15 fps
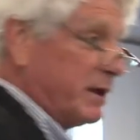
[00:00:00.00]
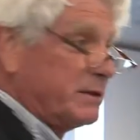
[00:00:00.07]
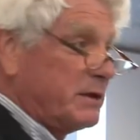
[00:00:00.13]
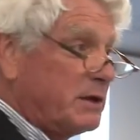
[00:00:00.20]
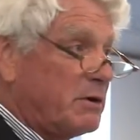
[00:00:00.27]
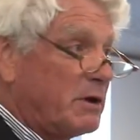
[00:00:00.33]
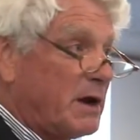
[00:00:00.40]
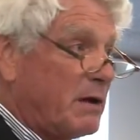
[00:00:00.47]
and
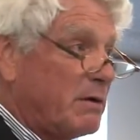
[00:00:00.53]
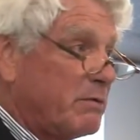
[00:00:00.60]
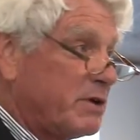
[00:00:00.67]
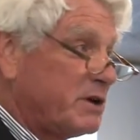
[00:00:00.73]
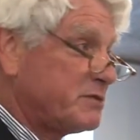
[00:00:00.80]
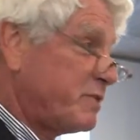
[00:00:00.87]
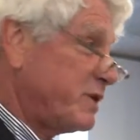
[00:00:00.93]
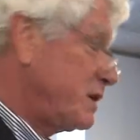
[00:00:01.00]
Nicolas
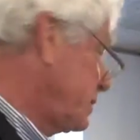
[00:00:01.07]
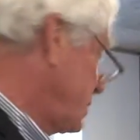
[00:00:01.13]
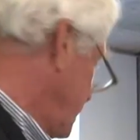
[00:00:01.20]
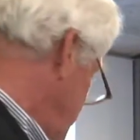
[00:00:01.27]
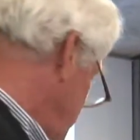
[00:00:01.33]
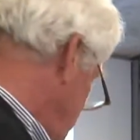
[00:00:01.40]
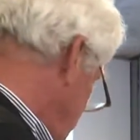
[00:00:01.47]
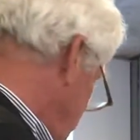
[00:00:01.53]
will speak
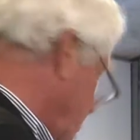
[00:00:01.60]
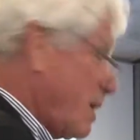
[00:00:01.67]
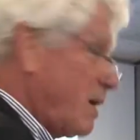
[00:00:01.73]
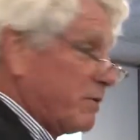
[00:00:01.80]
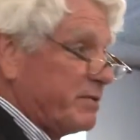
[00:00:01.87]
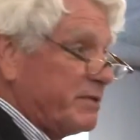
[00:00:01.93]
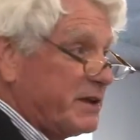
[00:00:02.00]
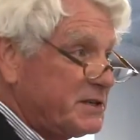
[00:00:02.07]

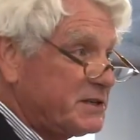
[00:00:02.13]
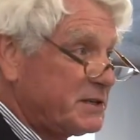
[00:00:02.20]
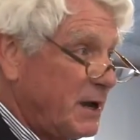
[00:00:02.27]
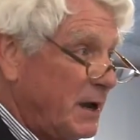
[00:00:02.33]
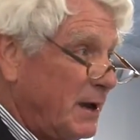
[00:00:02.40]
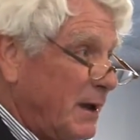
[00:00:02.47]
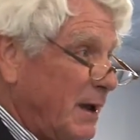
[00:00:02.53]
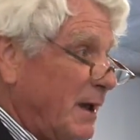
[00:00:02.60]
about
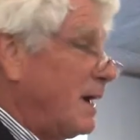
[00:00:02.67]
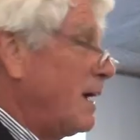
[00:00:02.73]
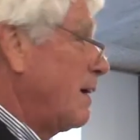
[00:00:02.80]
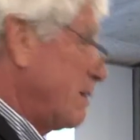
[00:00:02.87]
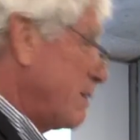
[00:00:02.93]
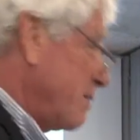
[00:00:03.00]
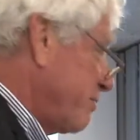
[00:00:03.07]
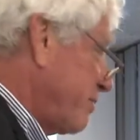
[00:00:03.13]
this.
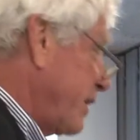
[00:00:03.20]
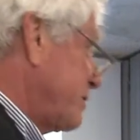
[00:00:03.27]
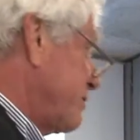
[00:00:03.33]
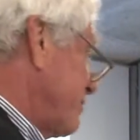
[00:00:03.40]
Thank